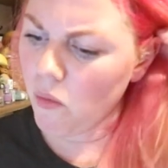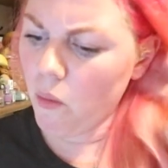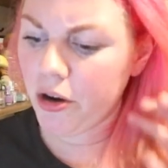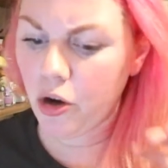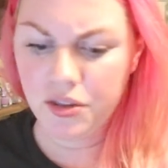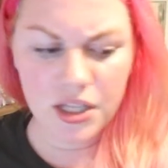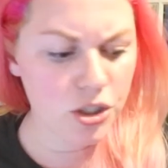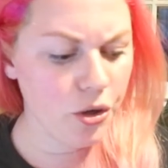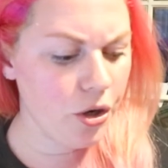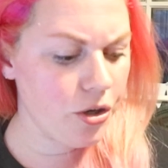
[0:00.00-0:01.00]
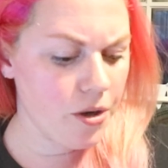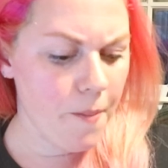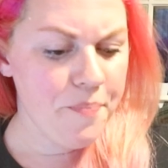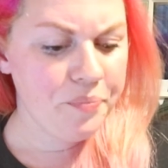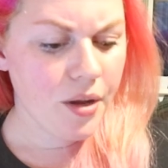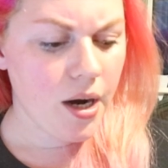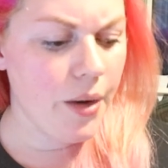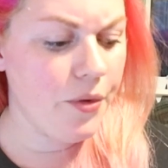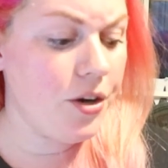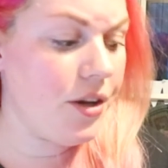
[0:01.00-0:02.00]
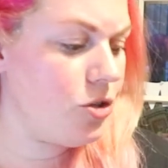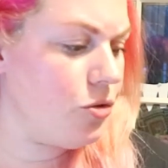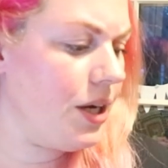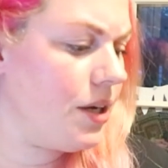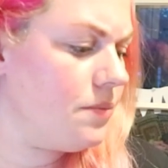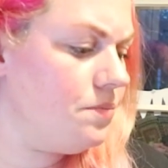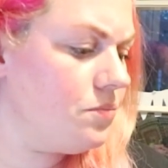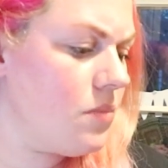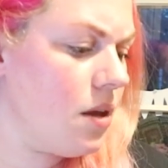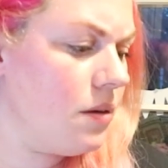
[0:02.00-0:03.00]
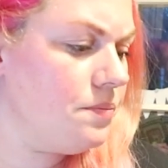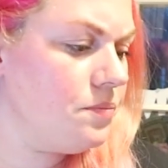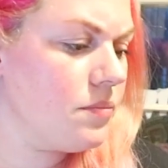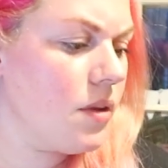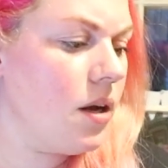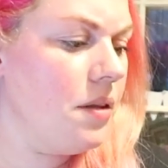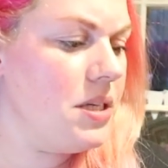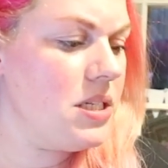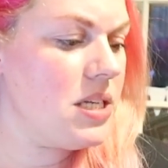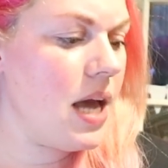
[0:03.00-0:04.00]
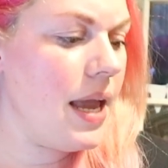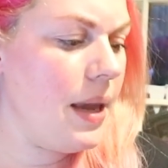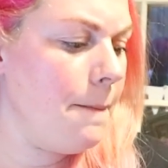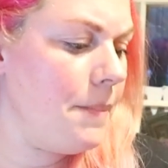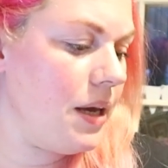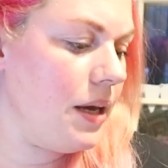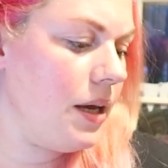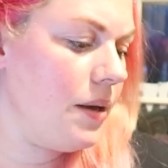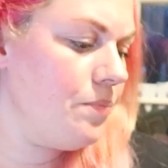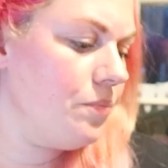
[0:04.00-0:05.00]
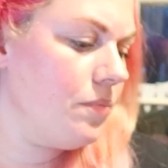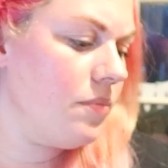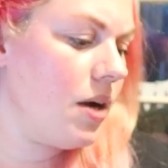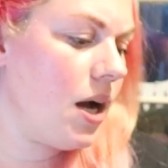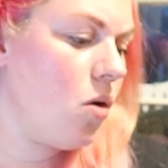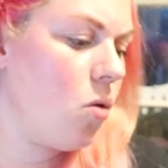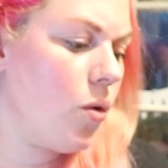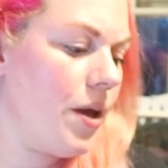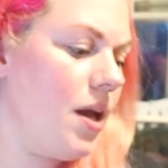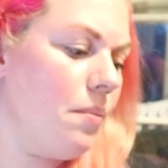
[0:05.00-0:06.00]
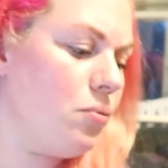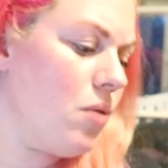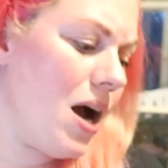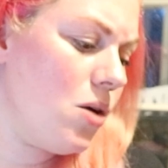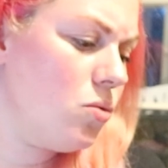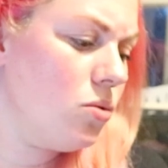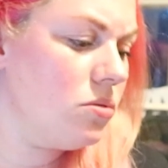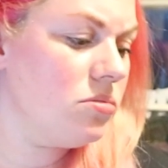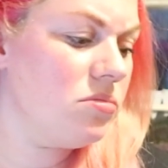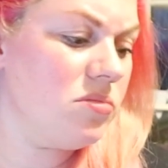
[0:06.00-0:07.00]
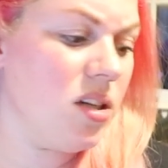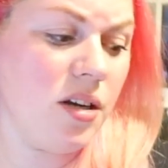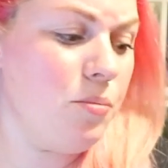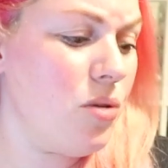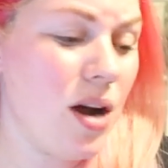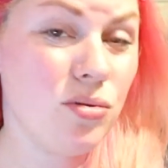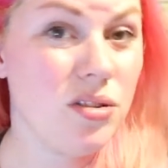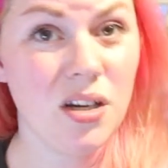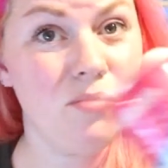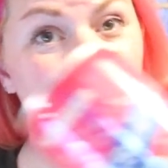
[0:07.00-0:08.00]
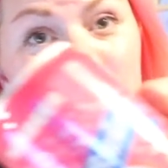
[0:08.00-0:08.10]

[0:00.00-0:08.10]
Oh my god, they're so good. Probably got another drink this is a Himbe Ahoy Brow. Brows? I'm